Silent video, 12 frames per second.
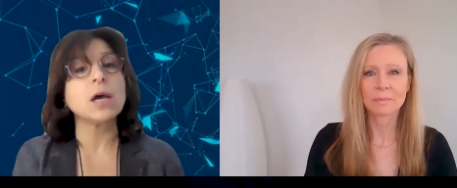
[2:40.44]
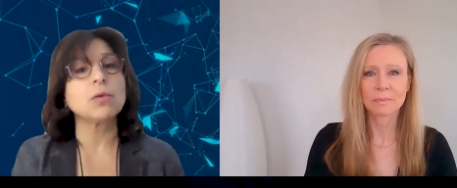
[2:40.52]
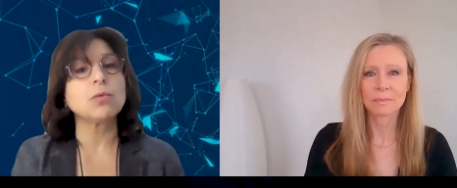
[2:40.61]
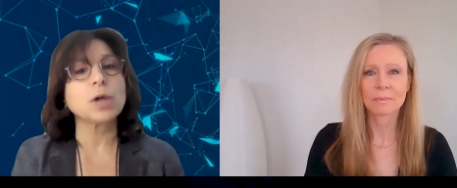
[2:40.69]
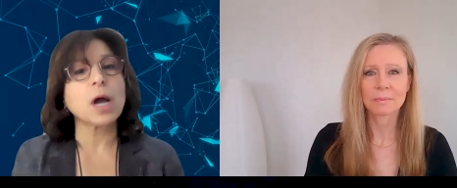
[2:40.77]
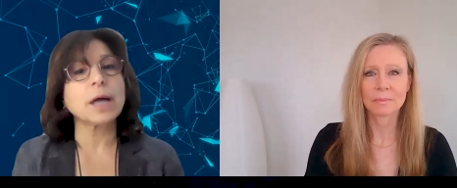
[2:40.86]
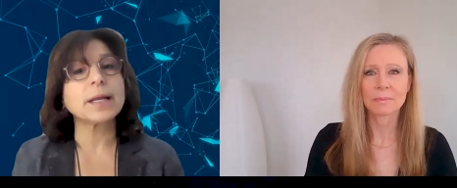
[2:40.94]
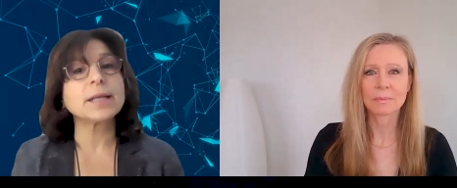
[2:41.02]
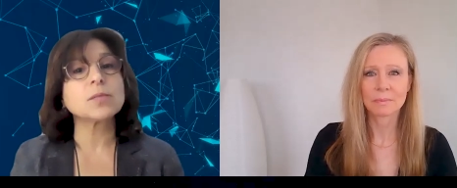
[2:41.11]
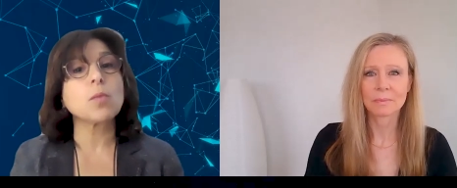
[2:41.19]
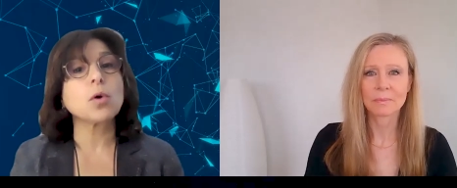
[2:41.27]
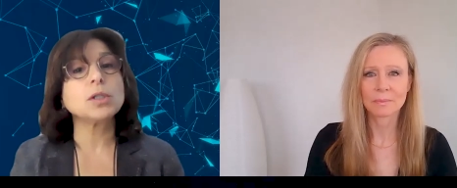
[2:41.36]
Speaker 1: We're not as
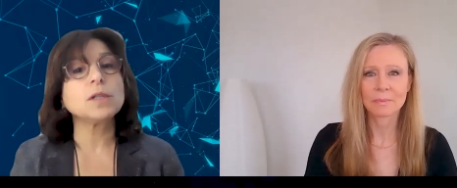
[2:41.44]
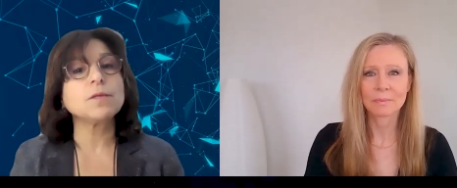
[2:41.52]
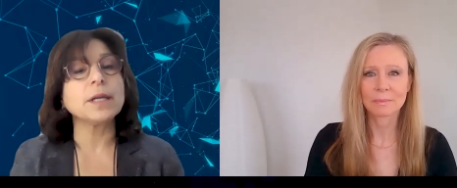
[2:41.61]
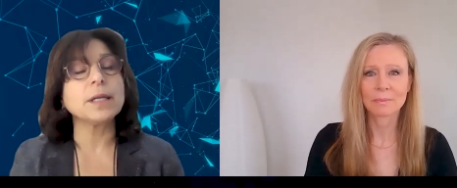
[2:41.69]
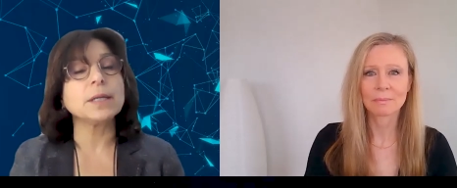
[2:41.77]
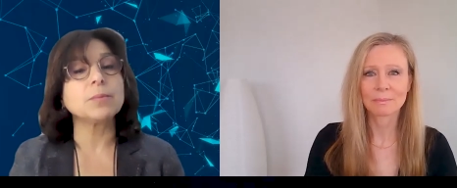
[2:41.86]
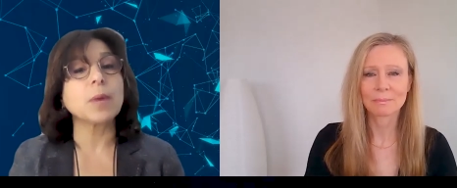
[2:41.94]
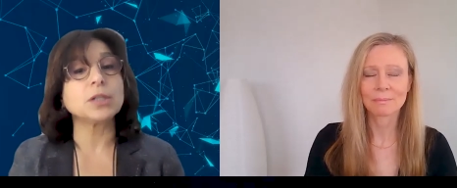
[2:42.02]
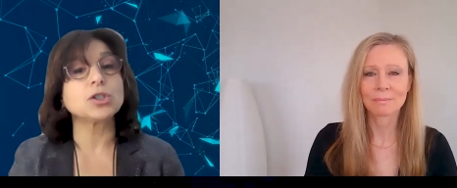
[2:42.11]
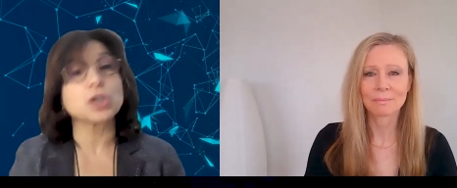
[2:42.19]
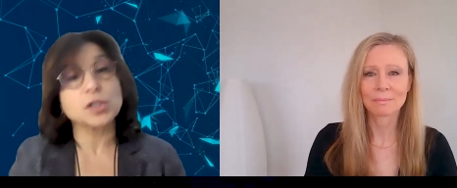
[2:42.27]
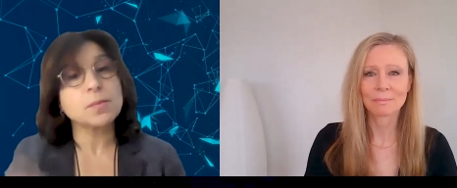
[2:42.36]
motivated by
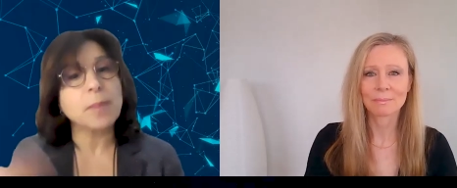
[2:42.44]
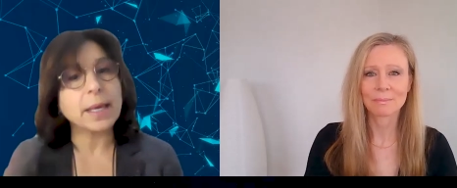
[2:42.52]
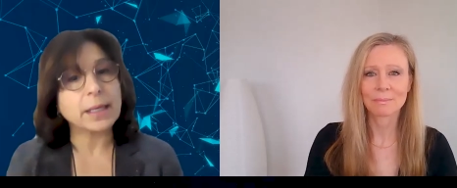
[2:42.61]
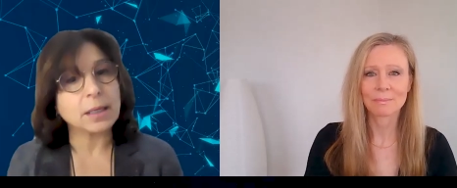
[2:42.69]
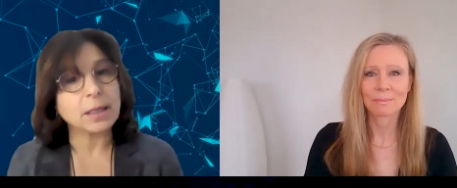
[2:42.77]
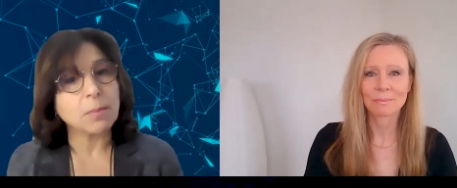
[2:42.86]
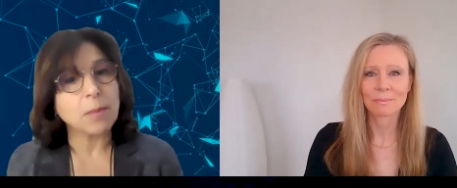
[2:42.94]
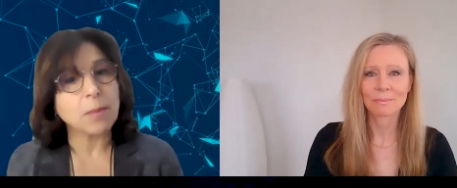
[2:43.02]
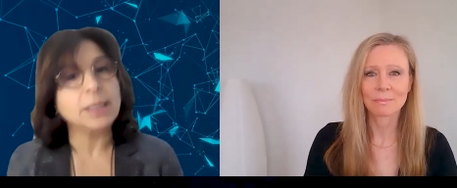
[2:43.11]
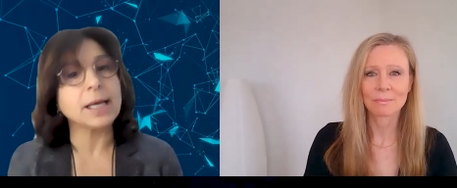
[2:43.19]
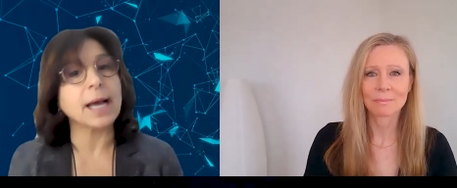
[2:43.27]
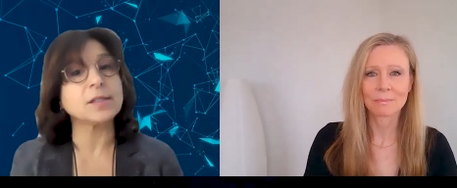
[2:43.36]
just making
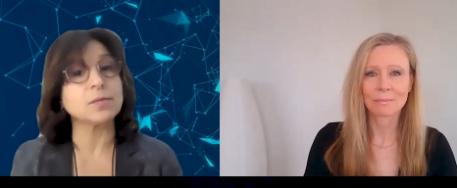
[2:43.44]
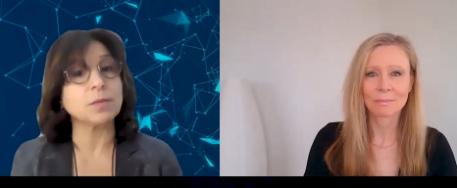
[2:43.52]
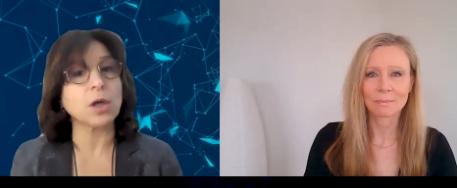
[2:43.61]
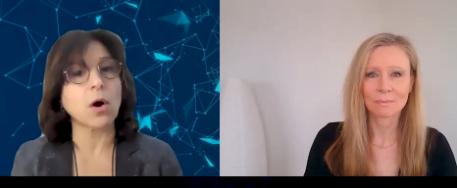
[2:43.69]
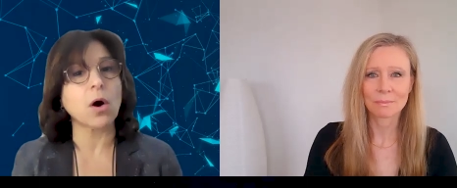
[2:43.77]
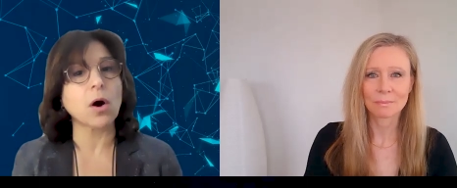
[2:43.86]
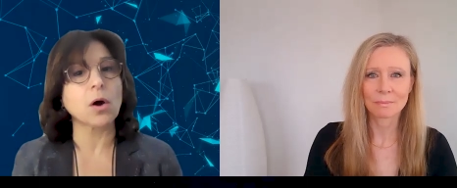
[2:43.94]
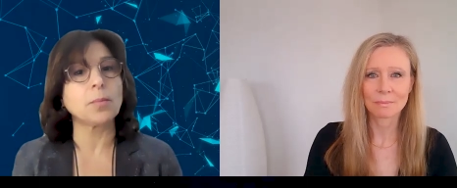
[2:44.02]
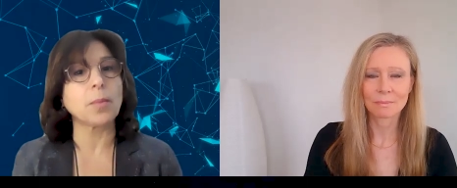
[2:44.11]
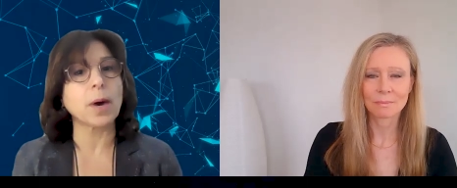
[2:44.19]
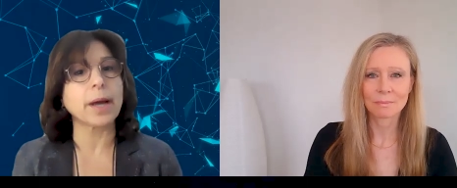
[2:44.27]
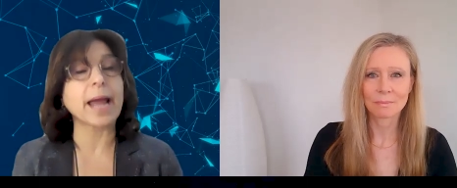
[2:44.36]
money as we are
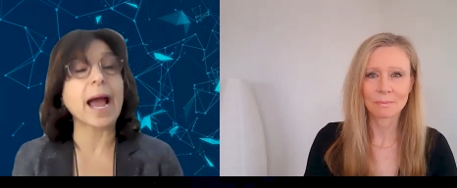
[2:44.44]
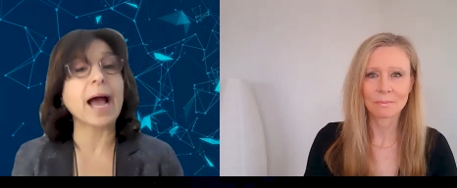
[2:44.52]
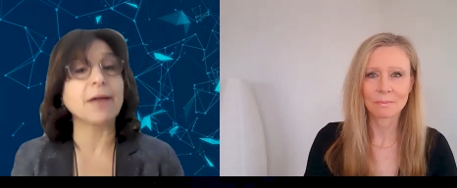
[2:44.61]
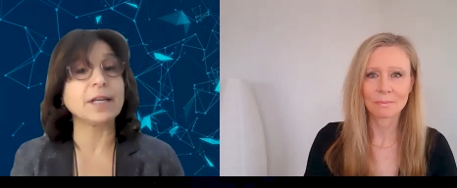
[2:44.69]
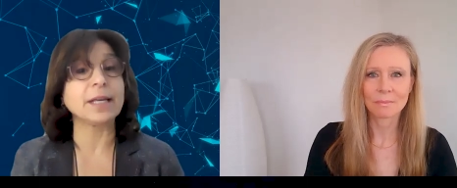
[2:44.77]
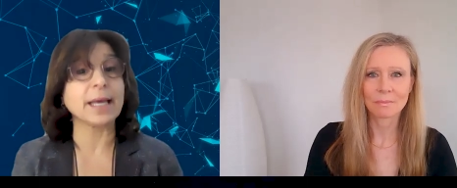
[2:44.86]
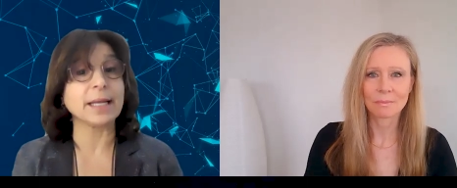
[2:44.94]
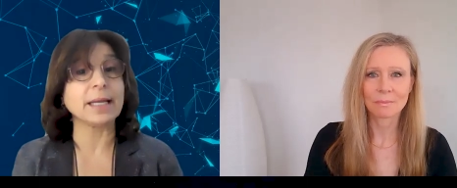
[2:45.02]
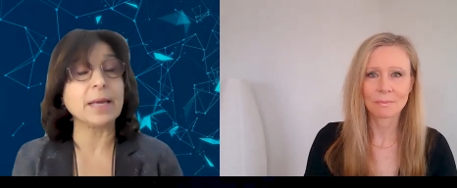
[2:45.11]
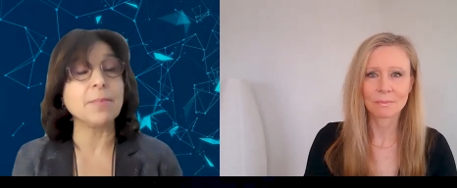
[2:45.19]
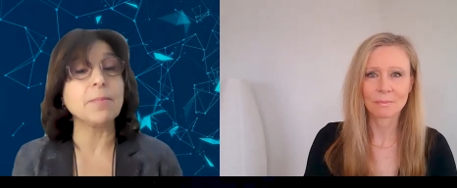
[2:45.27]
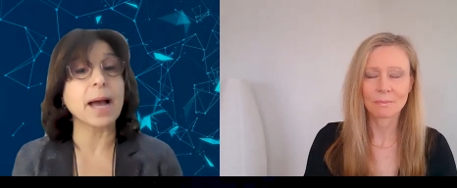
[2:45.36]
by having an
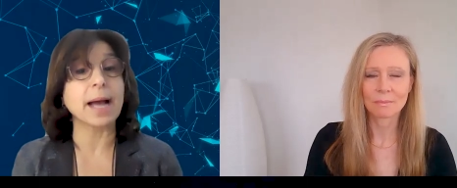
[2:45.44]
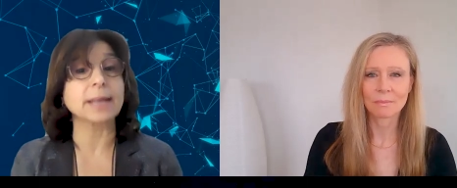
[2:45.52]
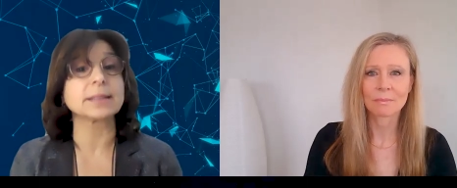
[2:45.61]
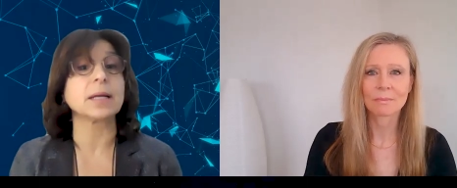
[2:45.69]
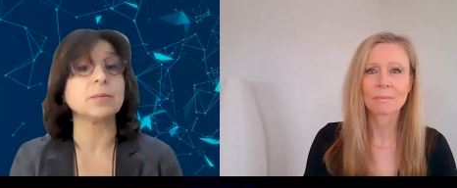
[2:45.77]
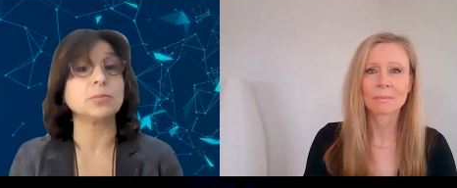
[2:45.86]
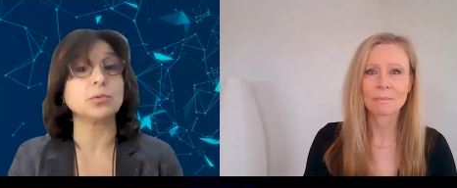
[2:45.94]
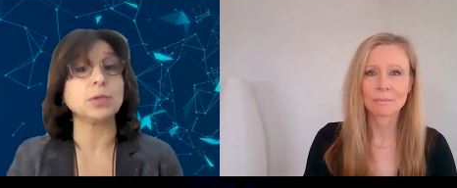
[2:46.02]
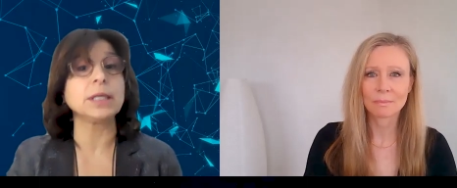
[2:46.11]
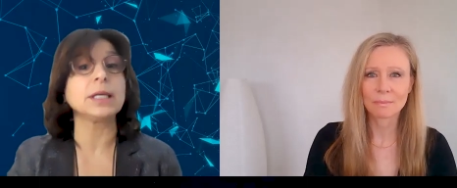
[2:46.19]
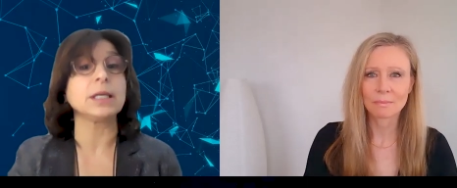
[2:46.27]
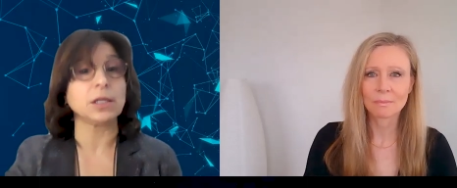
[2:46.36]
impact and
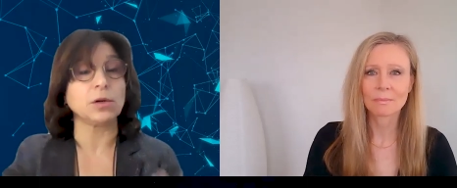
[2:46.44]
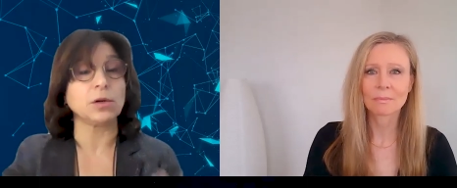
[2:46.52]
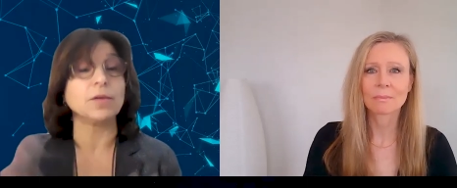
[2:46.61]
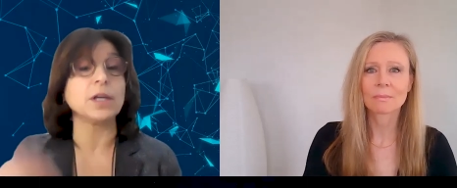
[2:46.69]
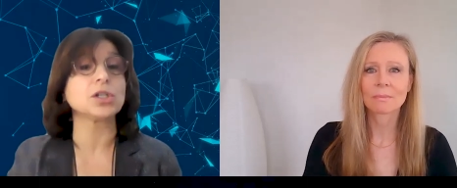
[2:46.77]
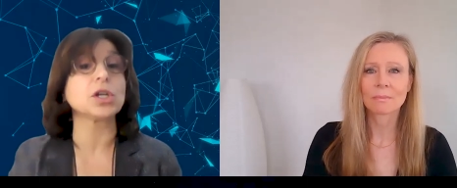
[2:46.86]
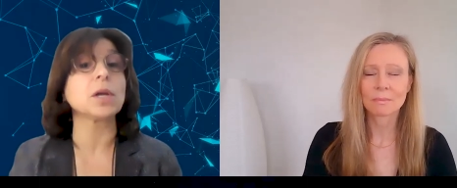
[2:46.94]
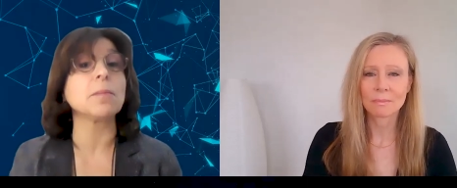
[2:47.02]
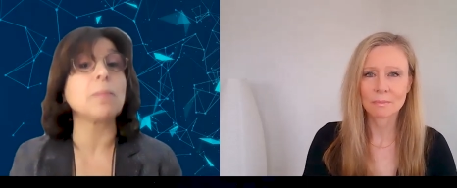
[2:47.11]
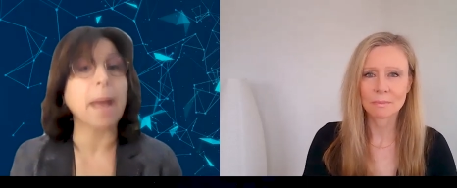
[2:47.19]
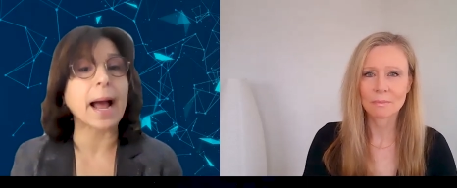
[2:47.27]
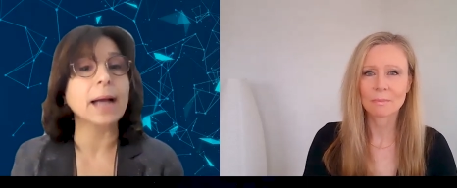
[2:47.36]
bringing innovation
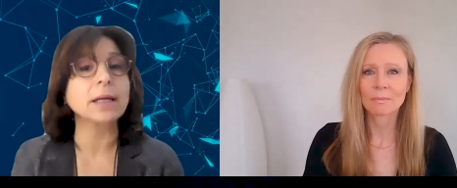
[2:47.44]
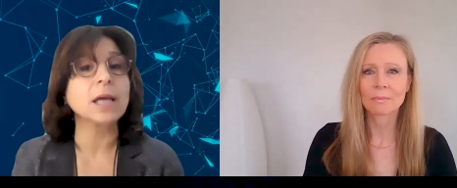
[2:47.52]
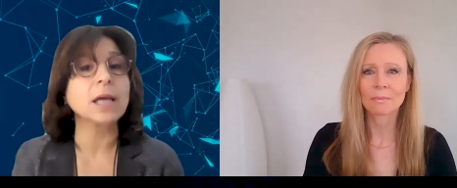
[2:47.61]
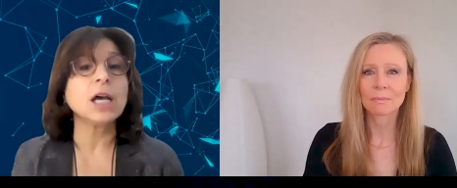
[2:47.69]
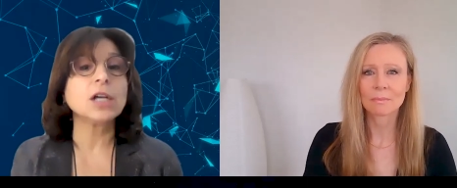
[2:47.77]
back.